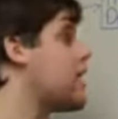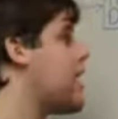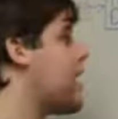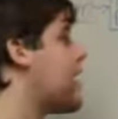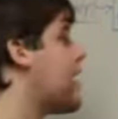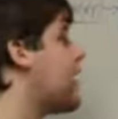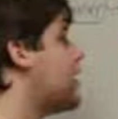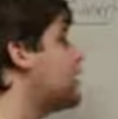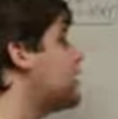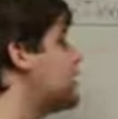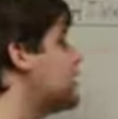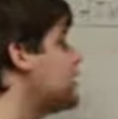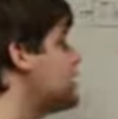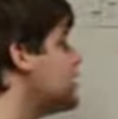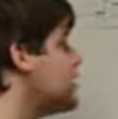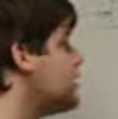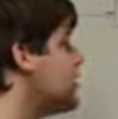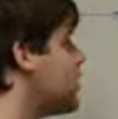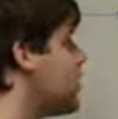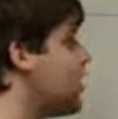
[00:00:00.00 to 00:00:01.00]
And the
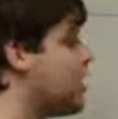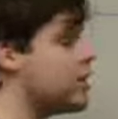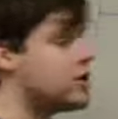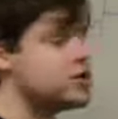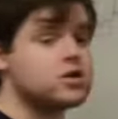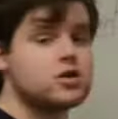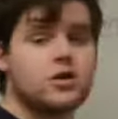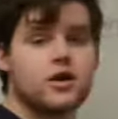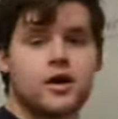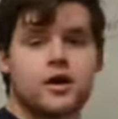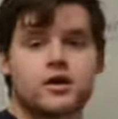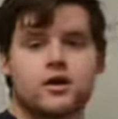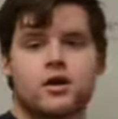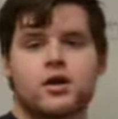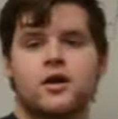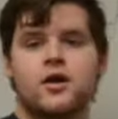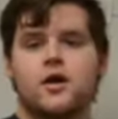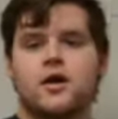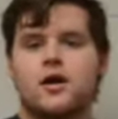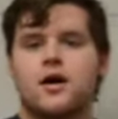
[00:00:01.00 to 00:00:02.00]

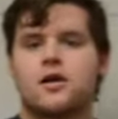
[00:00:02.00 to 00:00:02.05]
demodulator